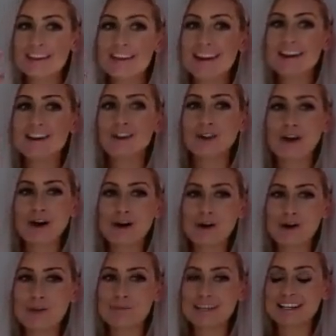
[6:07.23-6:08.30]
they
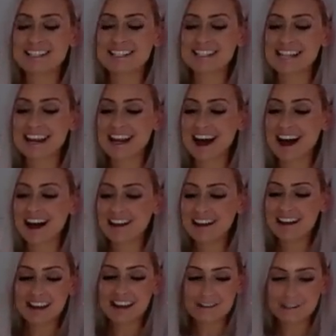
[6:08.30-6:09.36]
glow, because
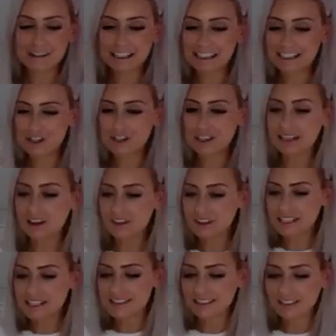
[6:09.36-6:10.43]
they've literally got
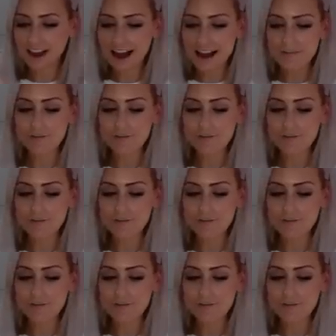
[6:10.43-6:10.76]
this life